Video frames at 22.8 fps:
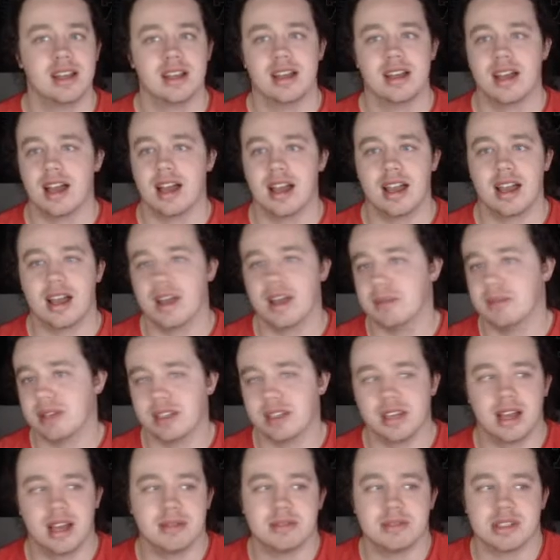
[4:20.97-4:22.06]
I'm
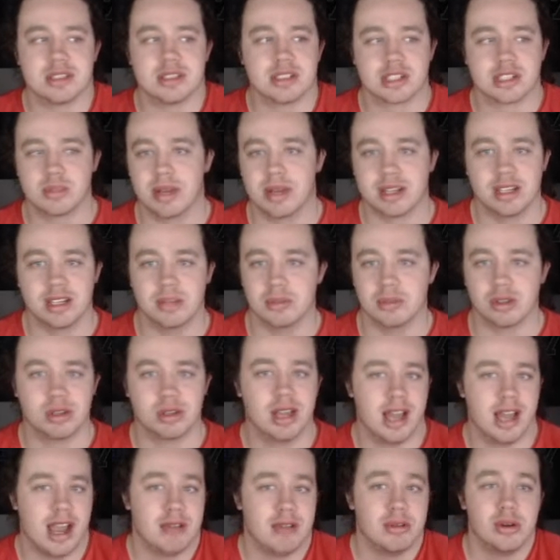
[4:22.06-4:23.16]
just expecting him to.
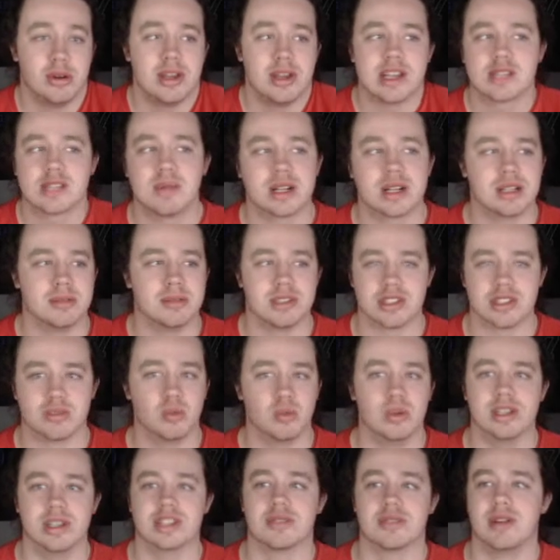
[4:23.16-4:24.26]
I really expect him to just win
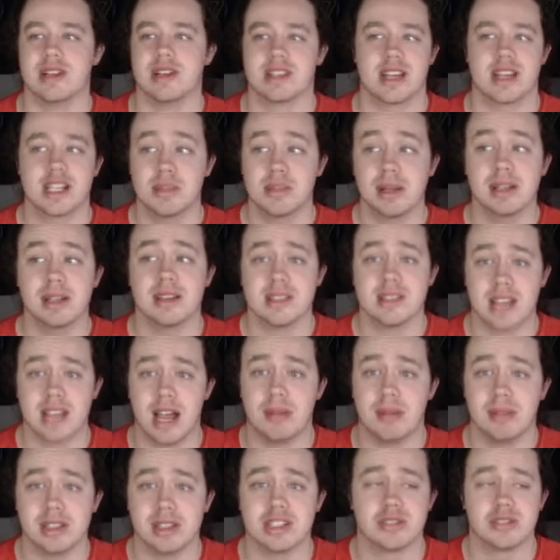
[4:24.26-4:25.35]
this race. I expect him to
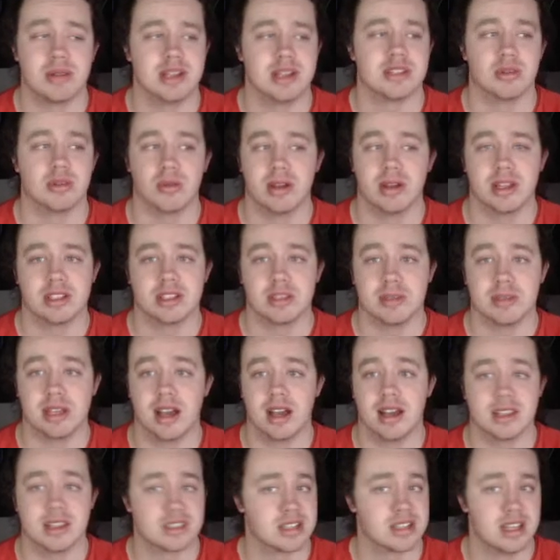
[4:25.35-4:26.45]
dominate this race and win it, to be
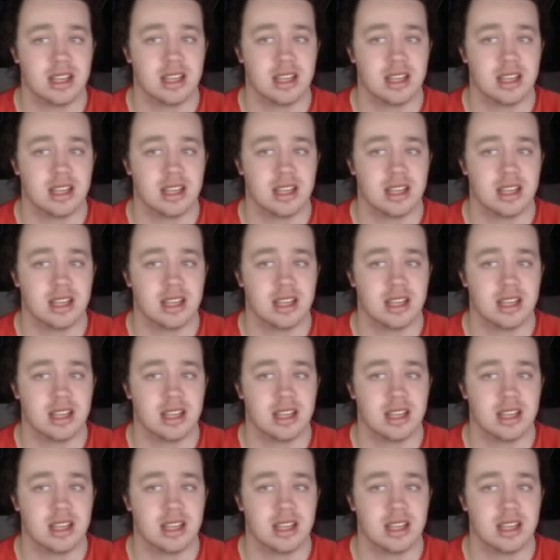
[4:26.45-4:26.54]
honest.